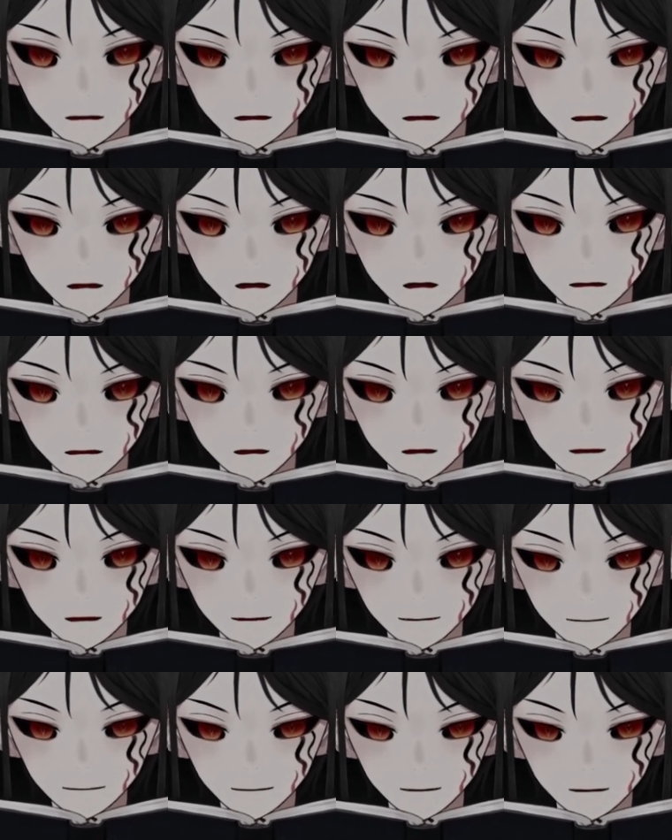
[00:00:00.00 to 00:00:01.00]
All I
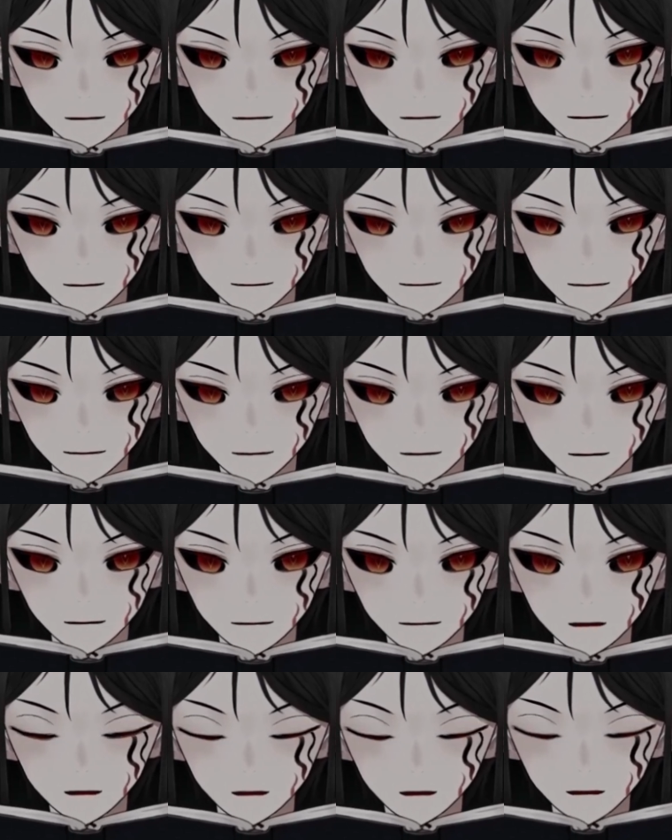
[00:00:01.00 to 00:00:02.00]
could see was the
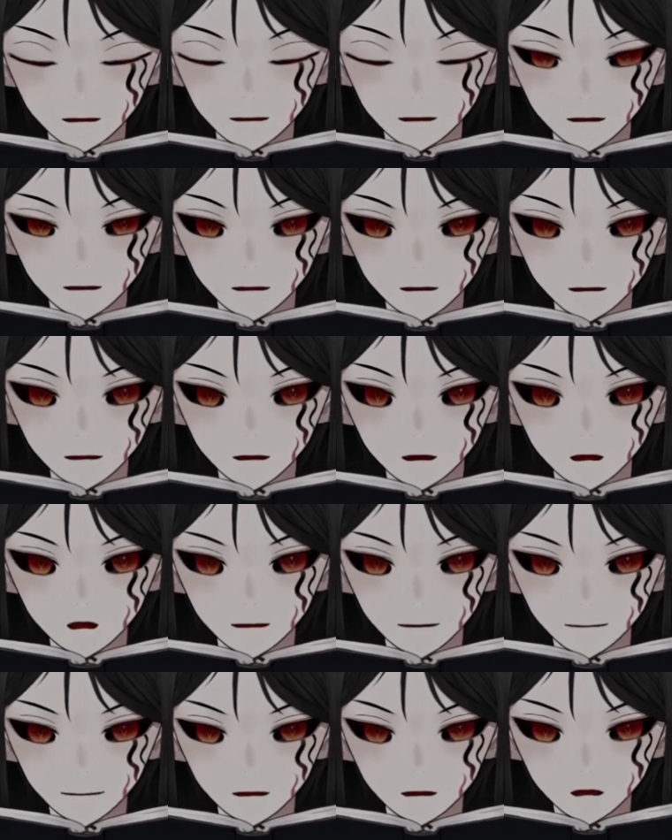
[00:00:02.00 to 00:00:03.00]
string
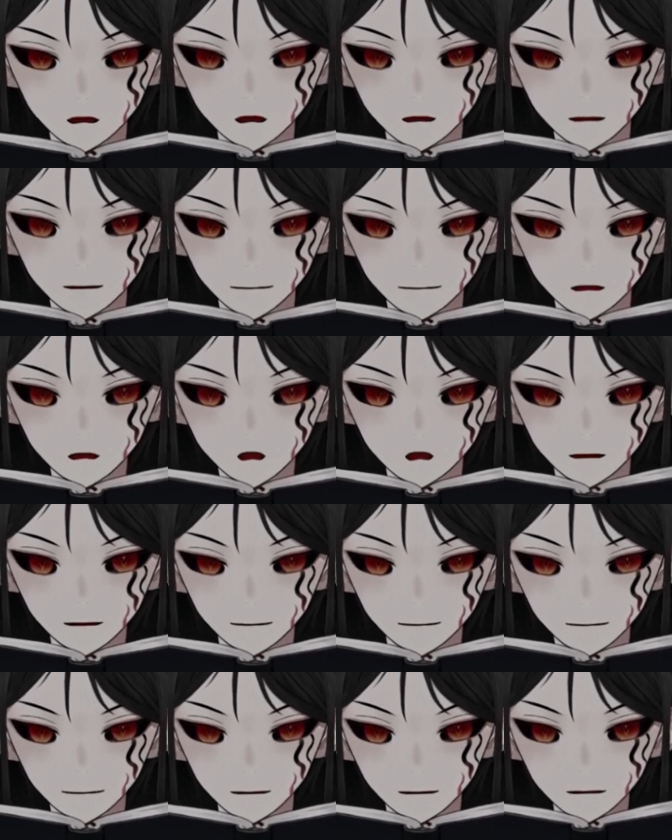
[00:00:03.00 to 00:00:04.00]
as it hung
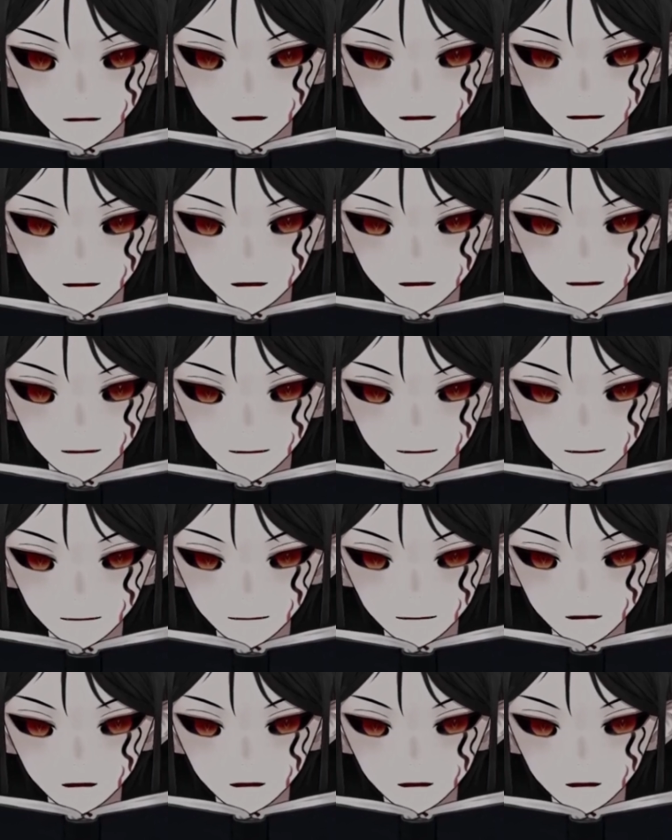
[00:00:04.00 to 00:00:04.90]
taut between us.